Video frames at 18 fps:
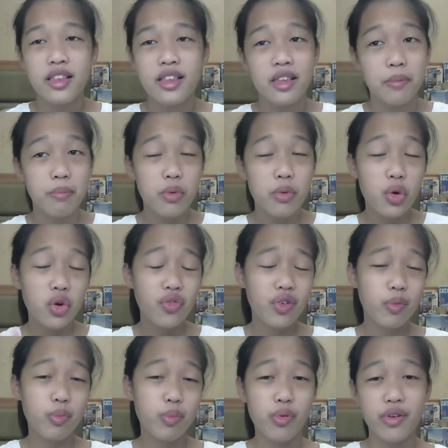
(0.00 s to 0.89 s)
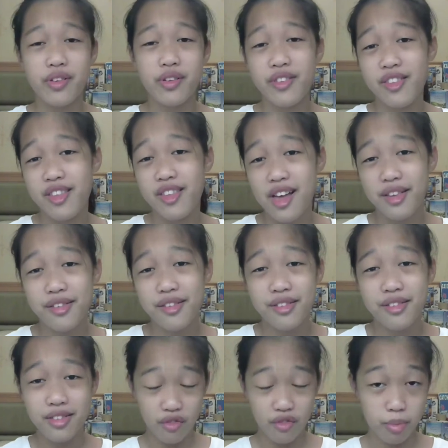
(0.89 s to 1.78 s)
The beautiful
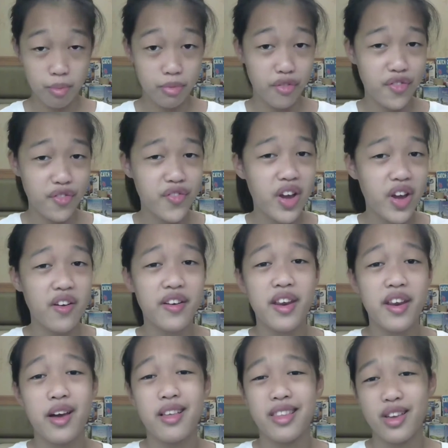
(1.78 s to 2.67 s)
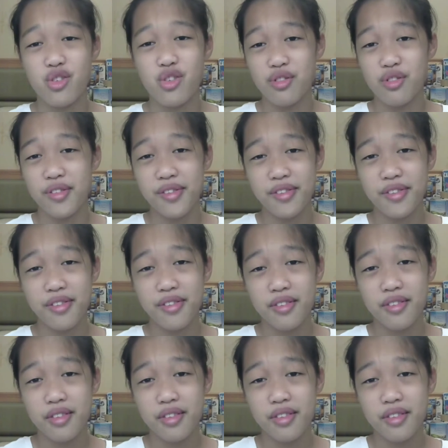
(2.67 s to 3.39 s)
princess from the fairy tale legends.